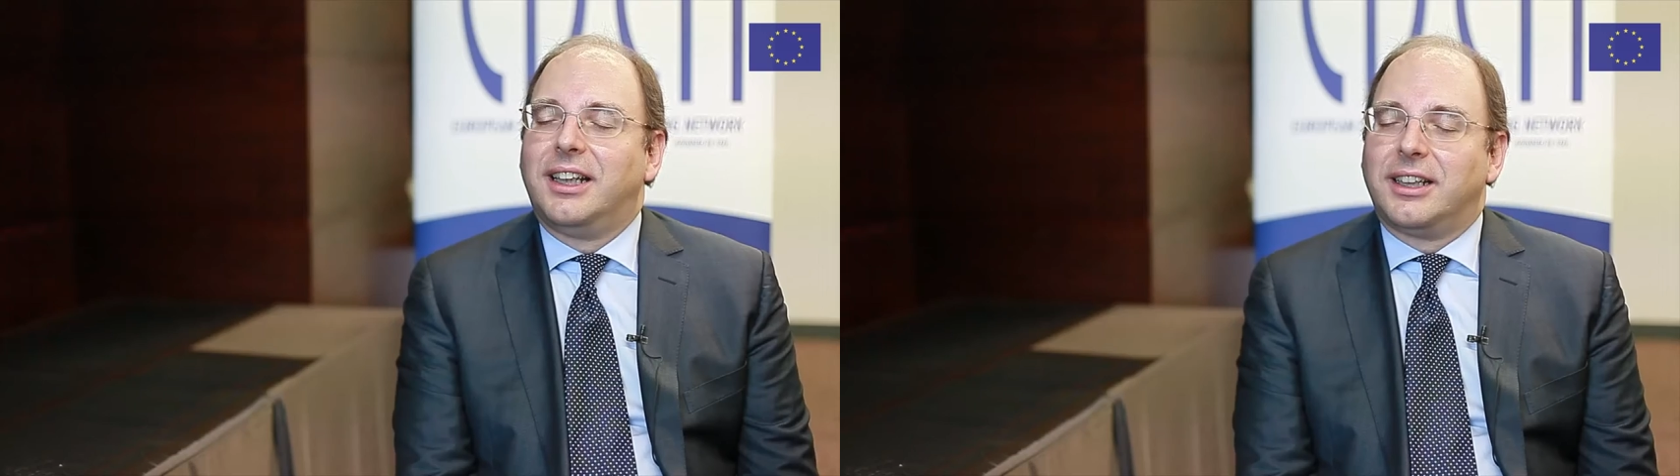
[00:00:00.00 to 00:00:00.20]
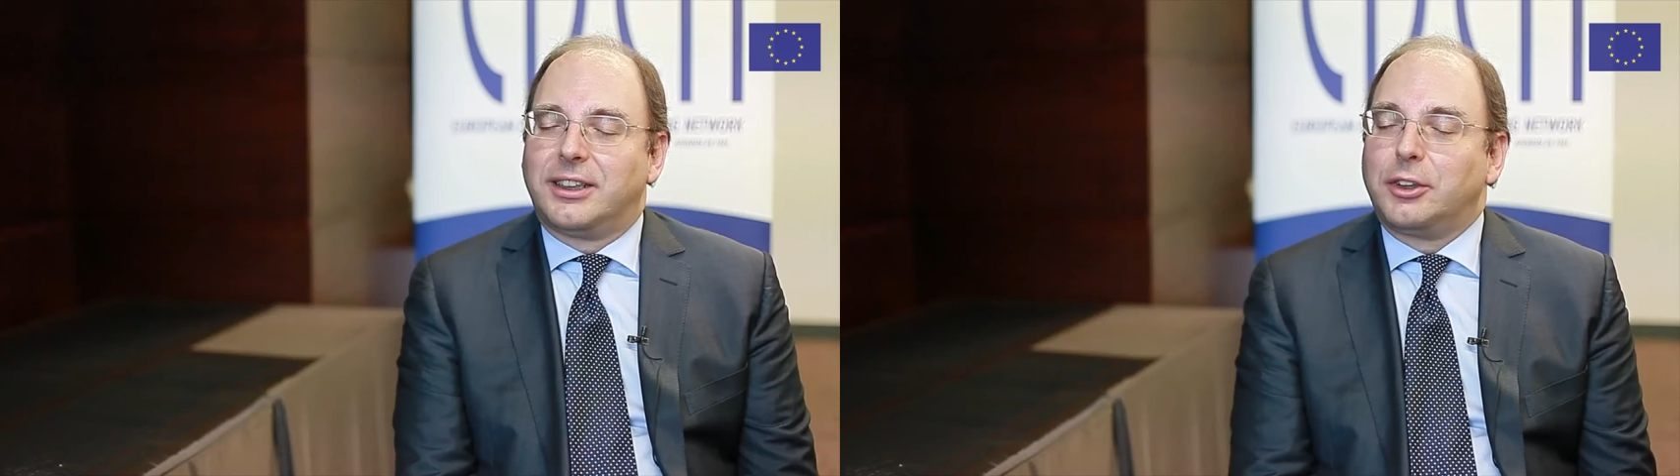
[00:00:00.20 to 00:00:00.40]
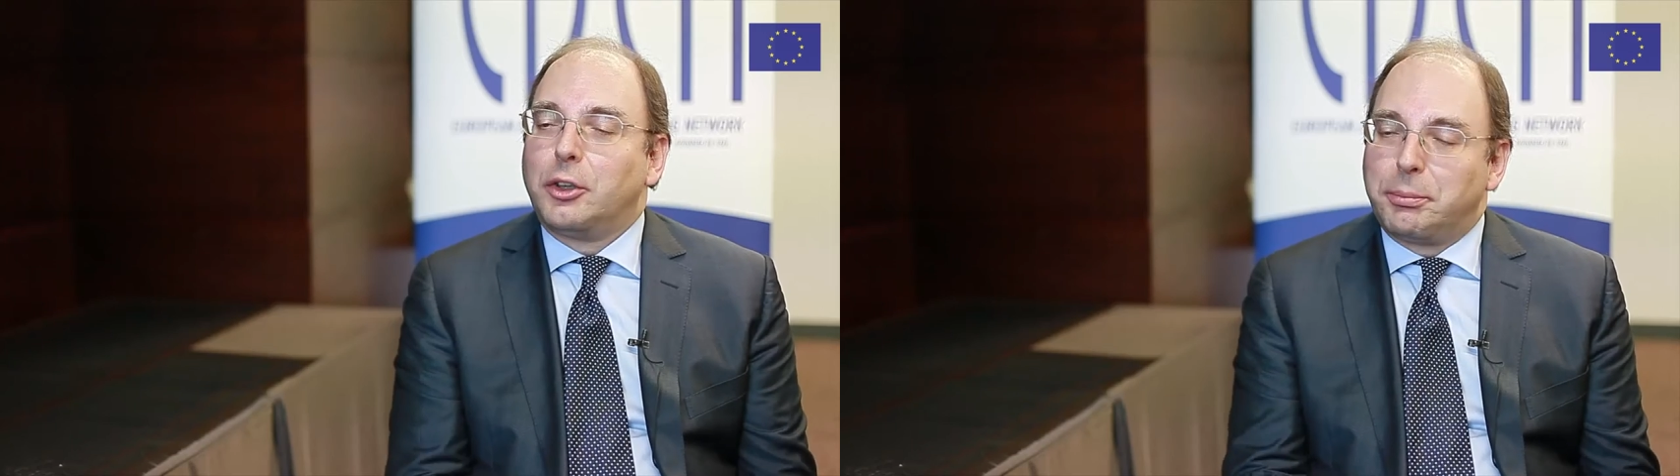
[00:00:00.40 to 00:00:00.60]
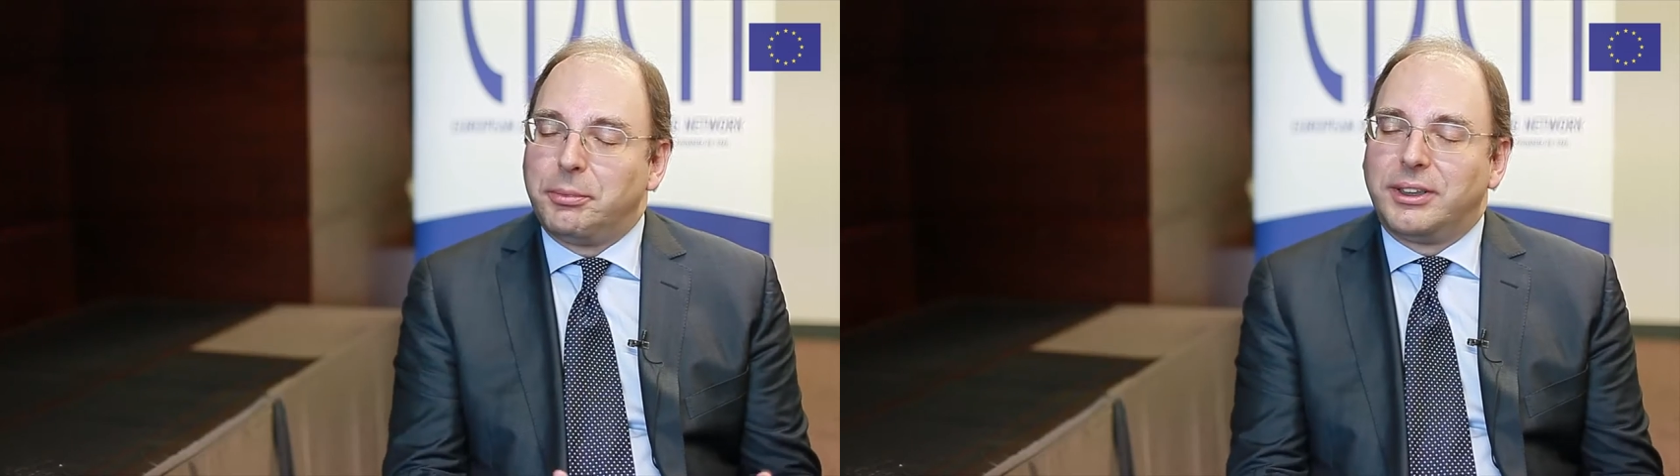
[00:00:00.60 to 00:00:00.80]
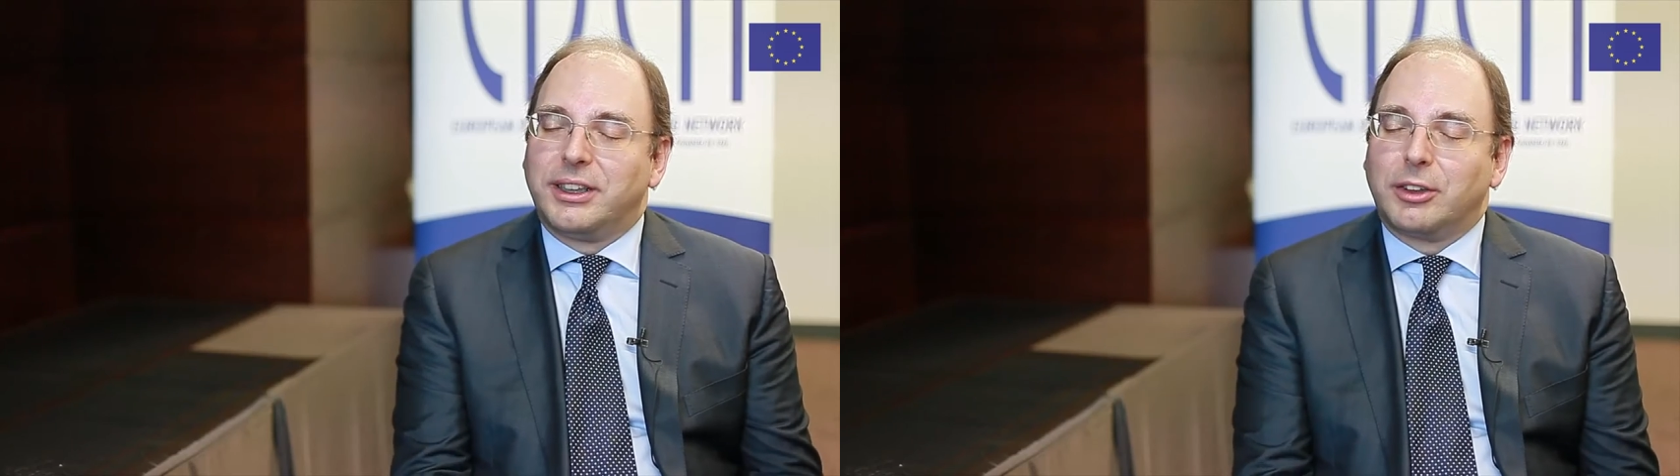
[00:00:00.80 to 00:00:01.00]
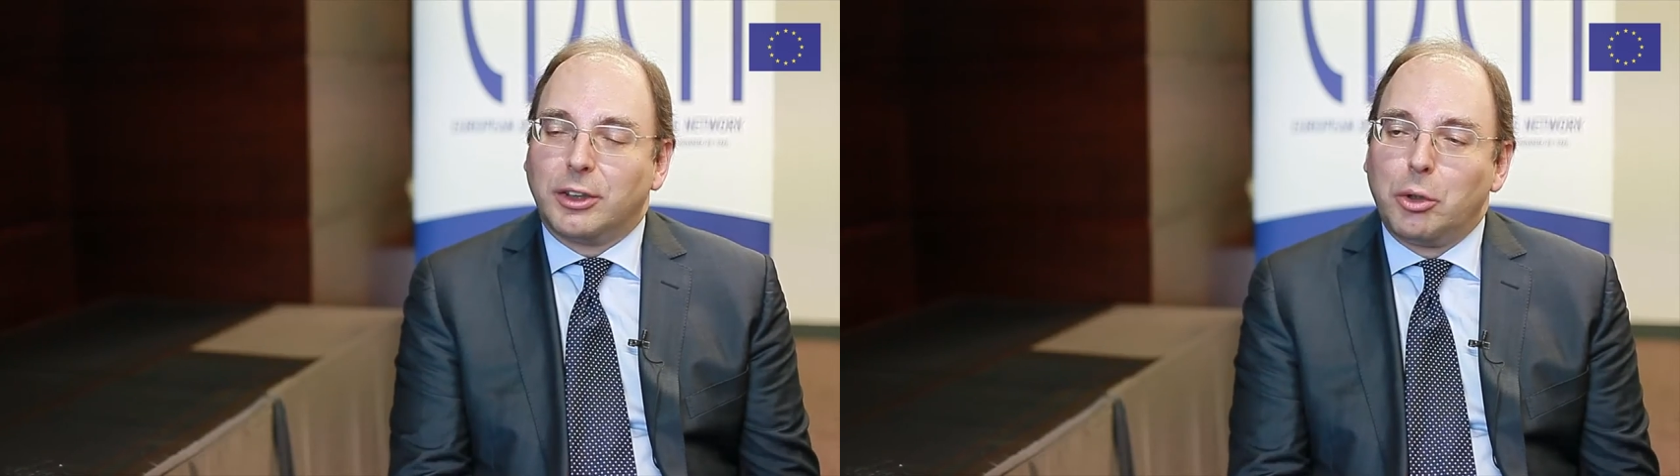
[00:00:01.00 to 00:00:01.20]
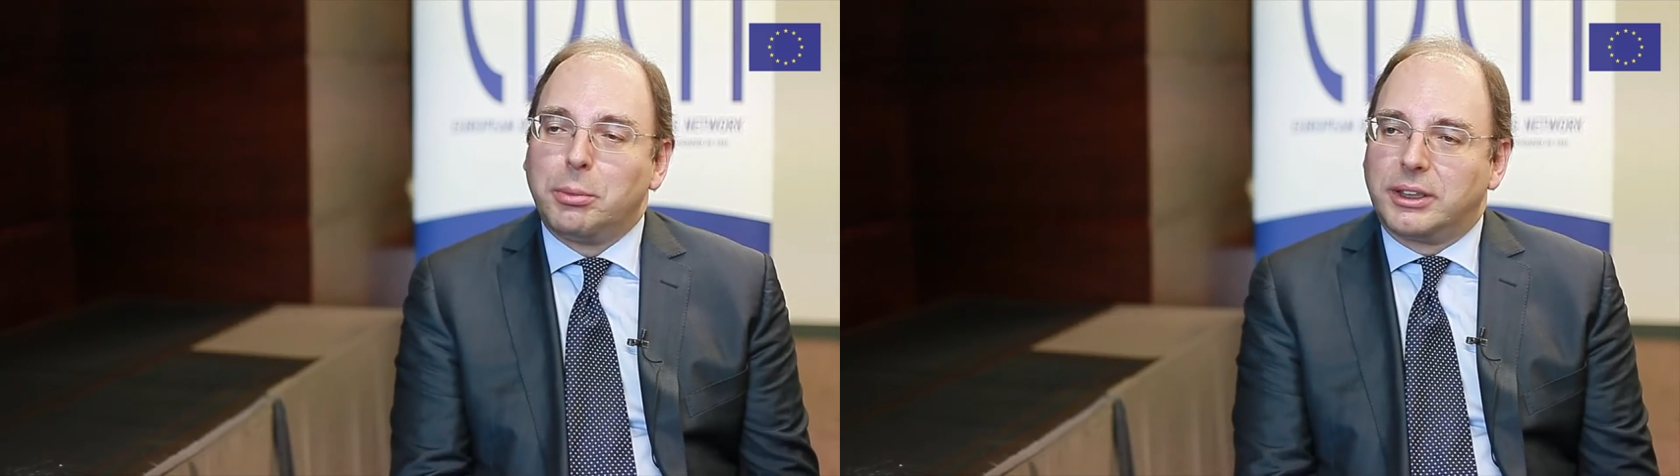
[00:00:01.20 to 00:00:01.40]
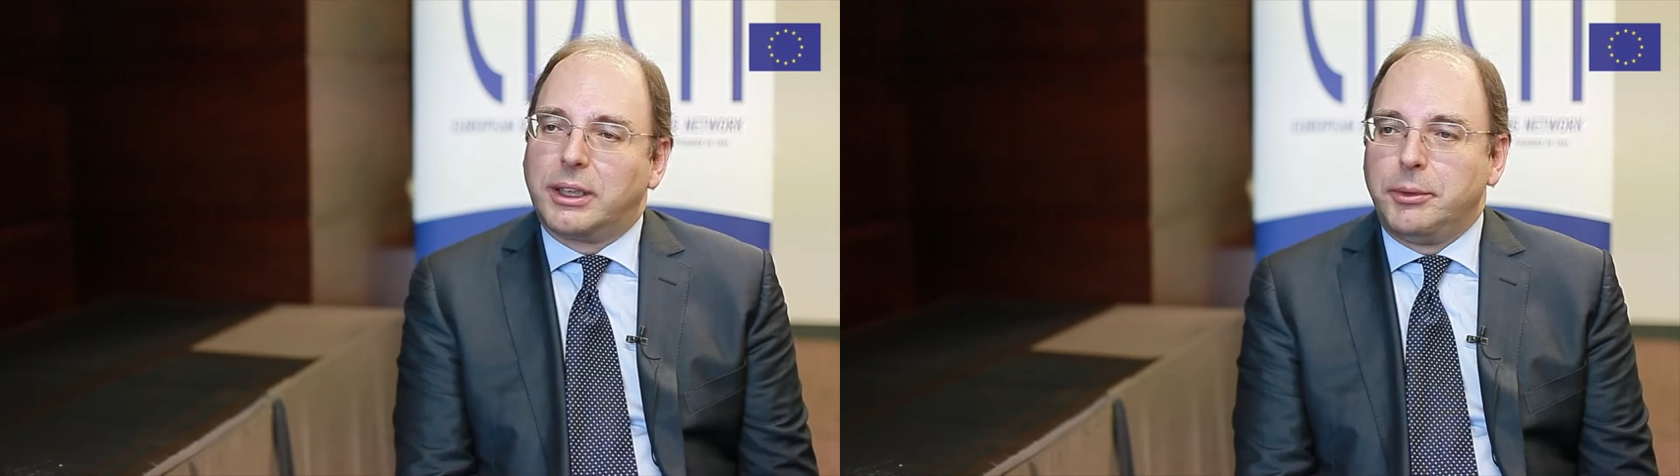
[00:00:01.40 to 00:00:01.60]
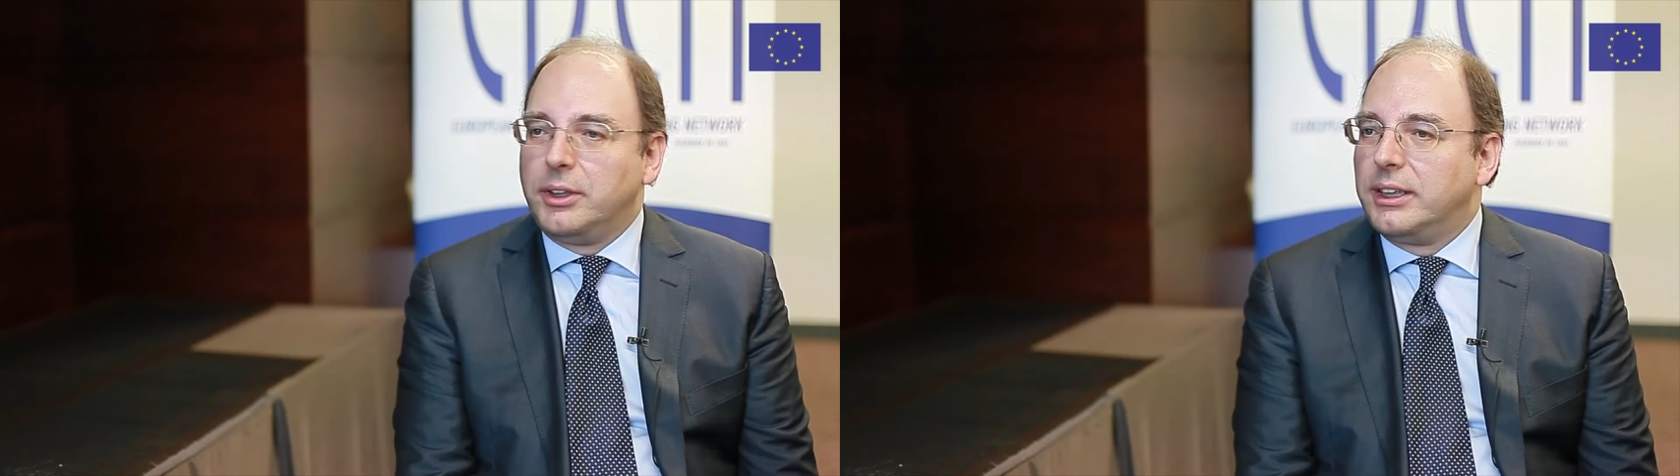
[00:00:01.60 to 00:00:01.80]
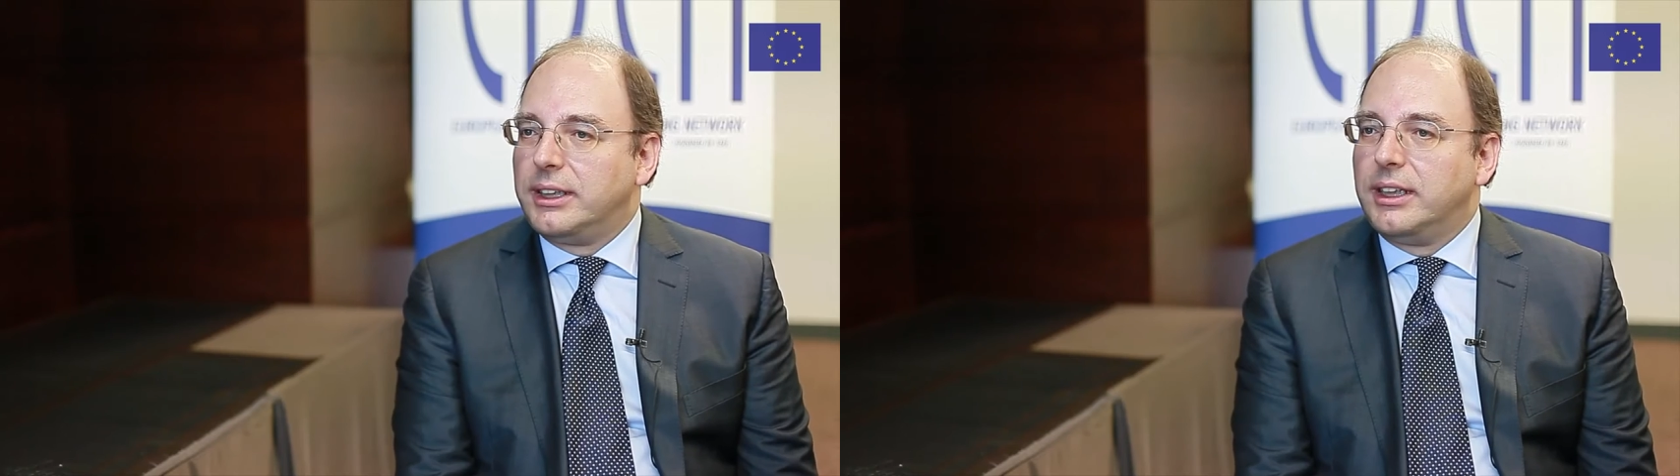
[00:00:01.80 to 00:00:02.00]
the, the global
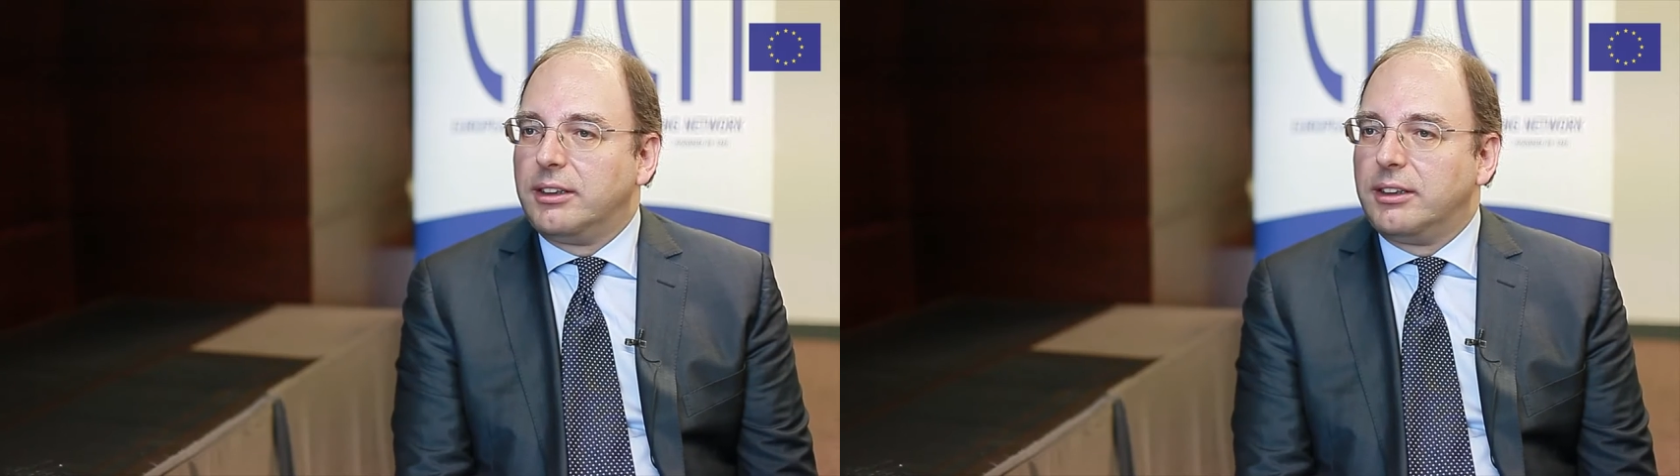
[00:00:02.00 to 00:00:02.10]
community